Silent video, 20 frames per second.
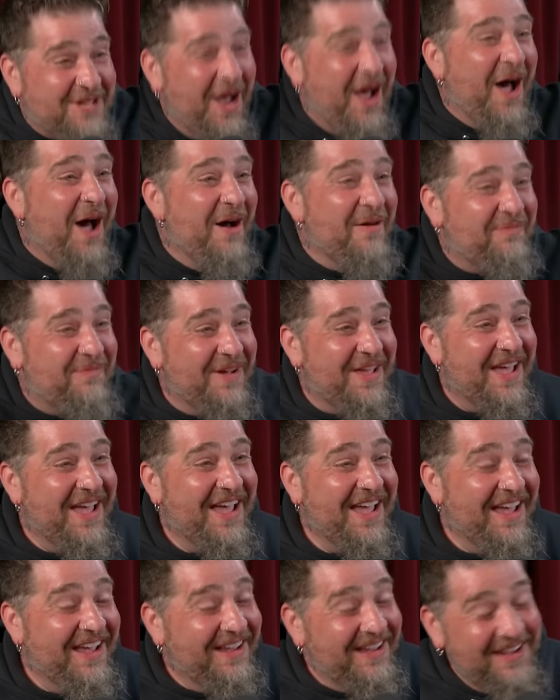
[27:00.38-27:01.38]
up with?
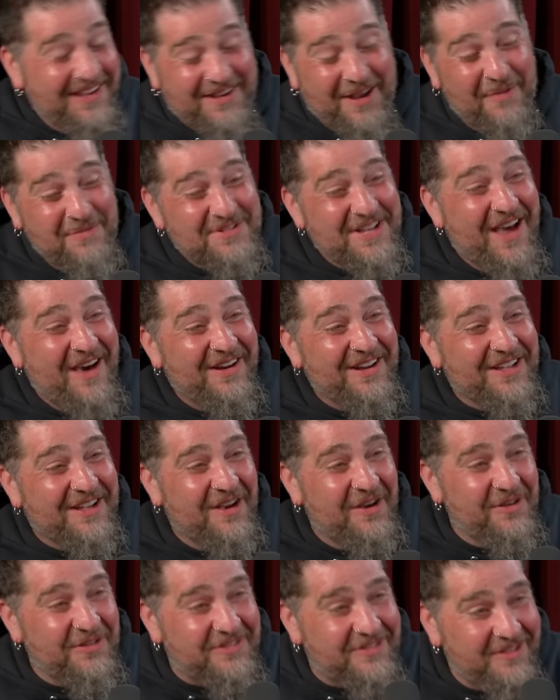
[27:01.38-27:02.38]
He comes out and he
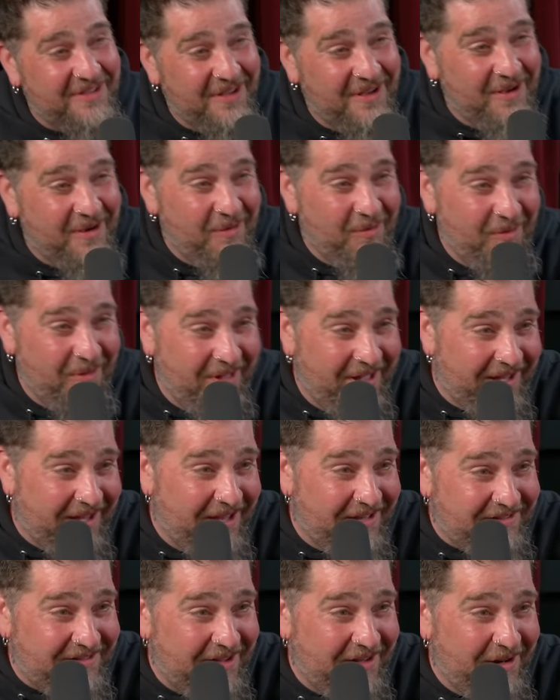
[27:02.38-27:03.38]
goes, well, I
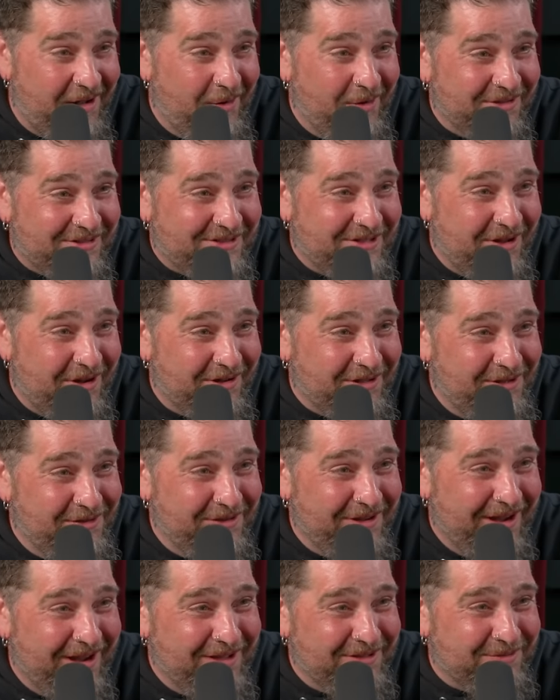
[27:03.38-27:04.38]
guess I know what song you
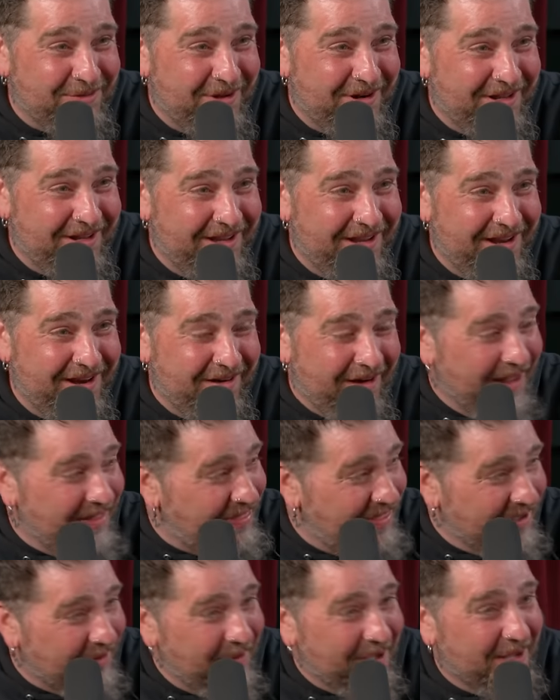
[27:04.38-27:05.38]
guys want to hear. I
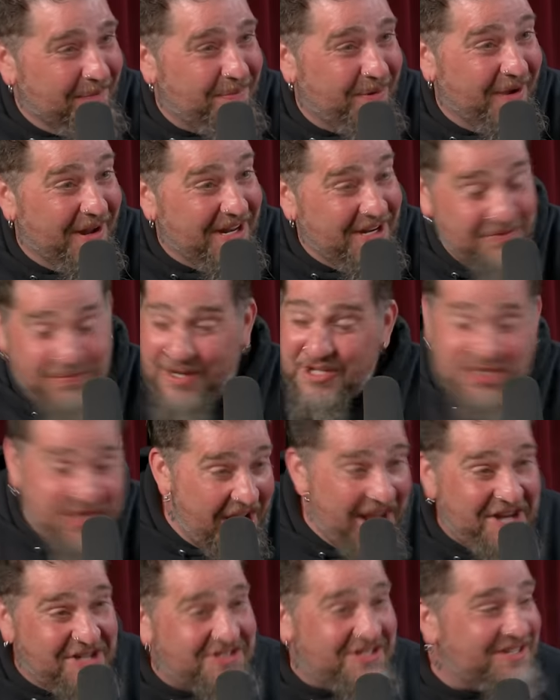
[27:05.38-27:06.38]
think we could play. We
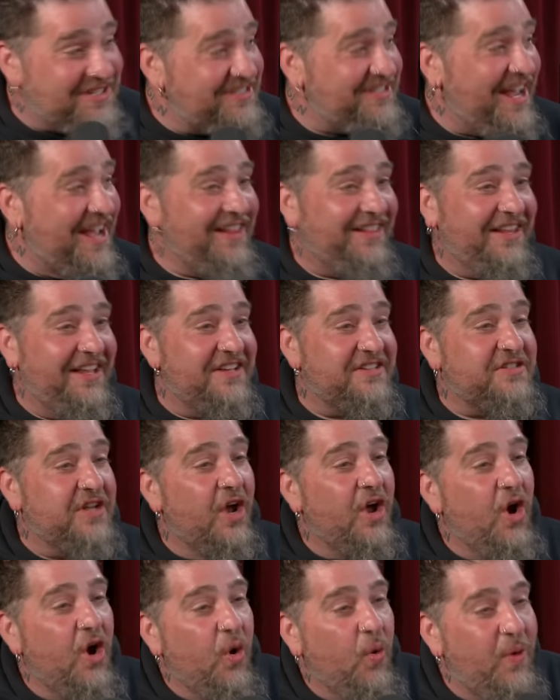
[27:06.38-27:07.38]
changed the set list.
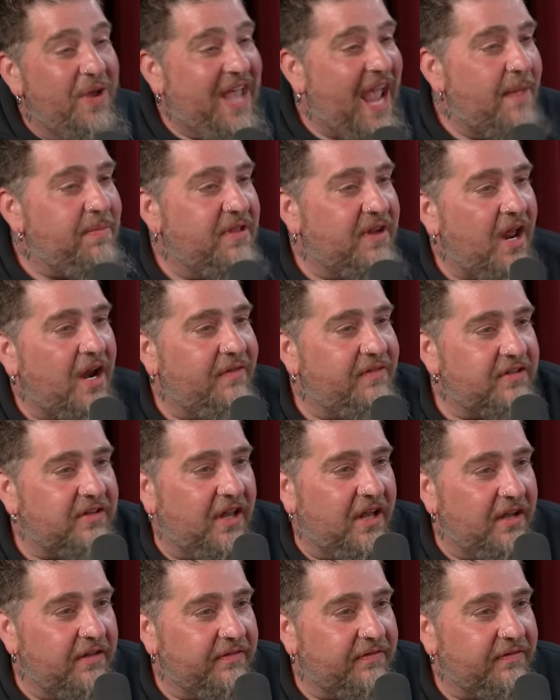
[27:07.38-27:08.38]
We gave him the night of his
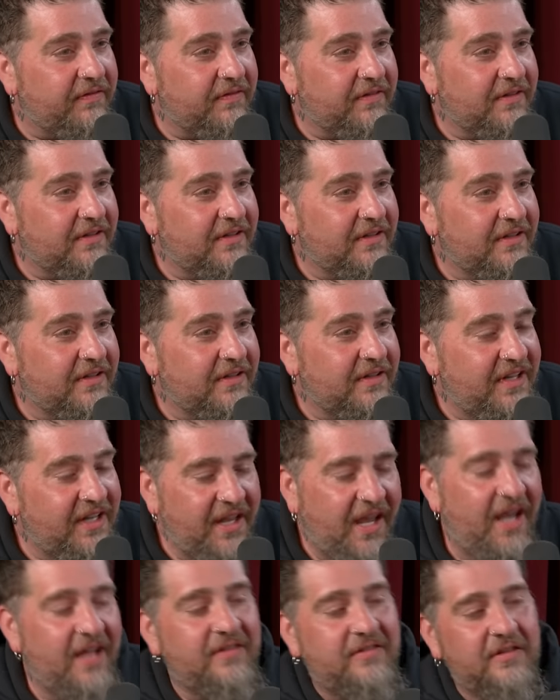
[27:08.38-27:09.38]
life. He
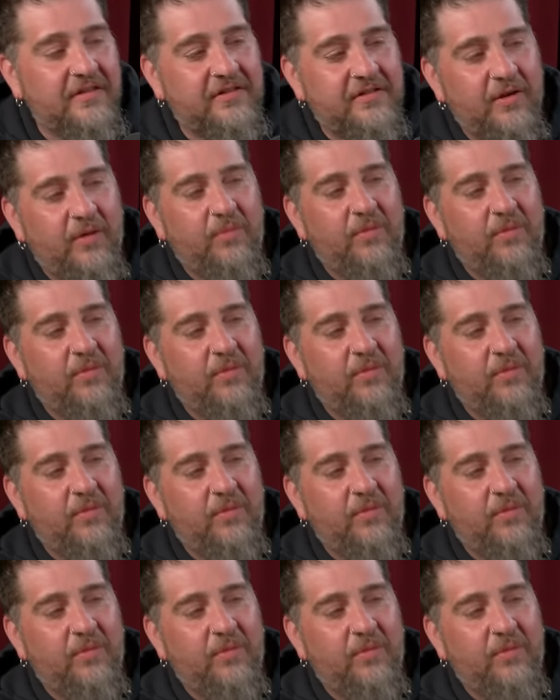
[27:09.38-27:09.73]
hates us so